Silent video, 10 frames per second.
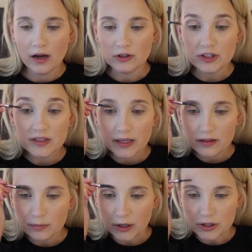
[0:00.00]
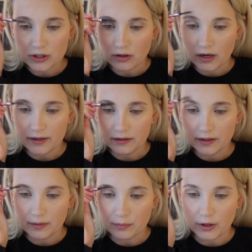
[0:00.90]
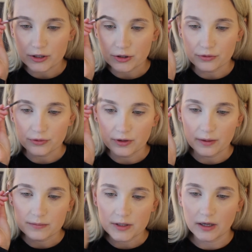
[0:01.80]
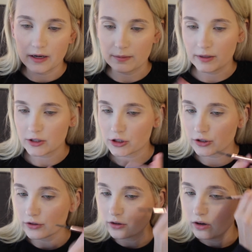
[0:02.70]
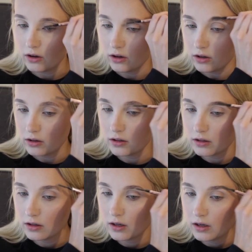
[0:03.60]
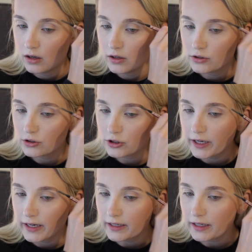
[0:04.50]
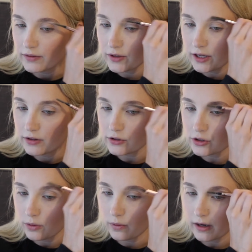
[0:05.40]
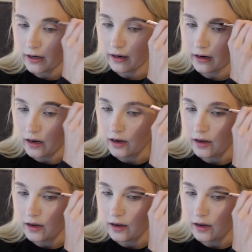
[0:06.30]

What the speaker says: I'll just take the brush and I'll kind of like brush through them to kind of make sure they're all straight, even. There's nowhere